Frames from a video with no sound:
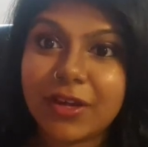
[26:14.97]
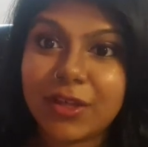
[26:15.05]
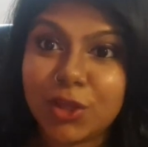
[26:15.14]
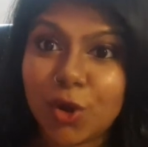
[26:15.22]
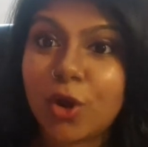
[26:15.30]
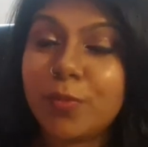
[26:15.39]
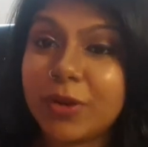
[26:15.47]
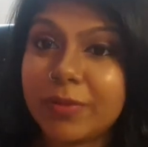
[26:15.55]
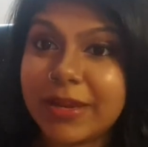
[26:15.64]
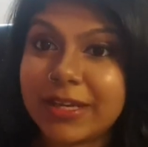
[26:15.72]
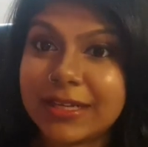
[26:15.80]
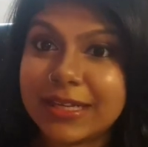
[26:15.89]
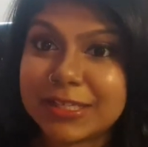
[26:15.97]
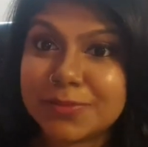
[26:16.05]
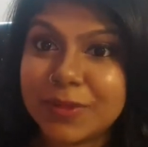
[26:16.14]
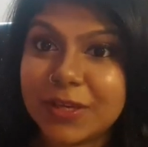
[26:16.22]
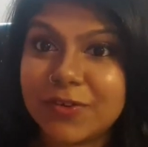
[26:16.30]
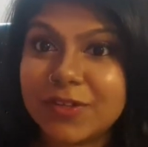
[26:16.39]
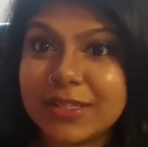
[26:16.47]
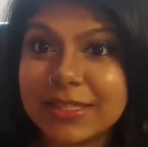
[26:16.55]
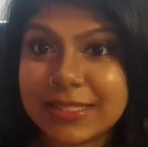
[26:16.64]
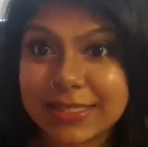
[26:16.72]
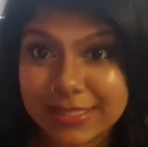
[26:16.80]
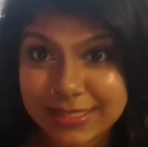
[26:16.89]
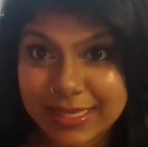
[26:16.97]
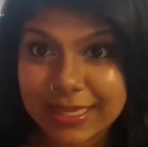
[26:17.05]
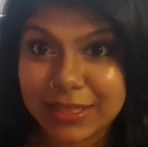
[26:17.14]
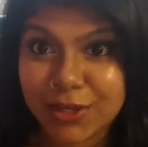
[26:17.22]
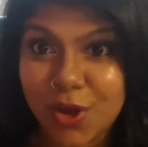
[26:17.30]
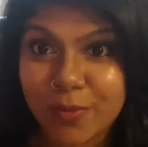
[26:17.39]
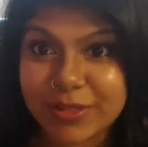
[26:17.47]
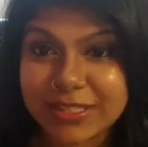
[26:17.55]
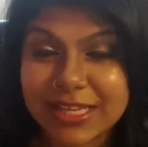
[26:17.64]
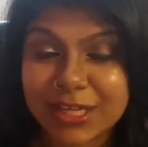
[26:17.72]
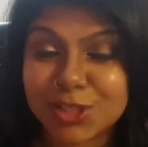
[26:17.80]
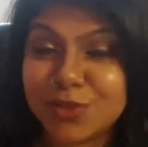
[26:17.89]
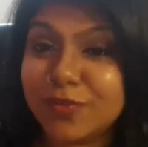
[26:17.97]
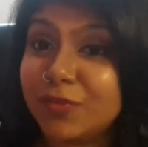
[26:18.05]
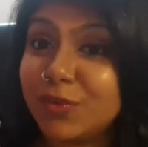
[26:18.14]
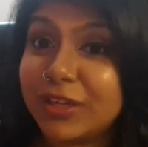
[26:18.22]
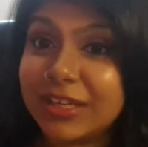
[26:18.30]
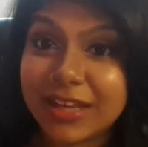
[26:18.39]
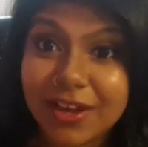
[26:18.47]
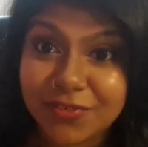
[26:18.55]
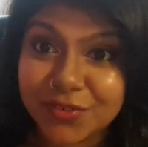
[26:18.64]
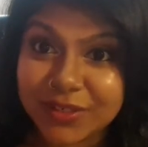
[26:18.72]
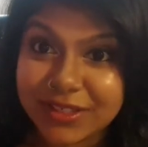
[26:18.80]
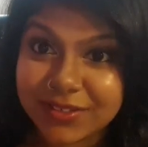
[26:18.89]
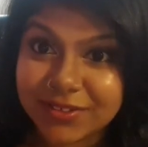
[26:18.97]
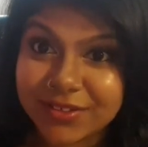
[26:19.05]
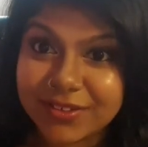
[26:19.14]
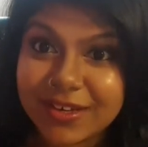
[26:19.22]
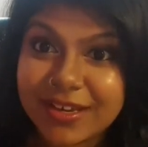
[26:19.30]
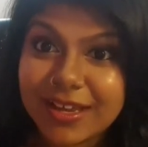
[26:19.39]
your pre-medical experience in the comment section. We would love to hear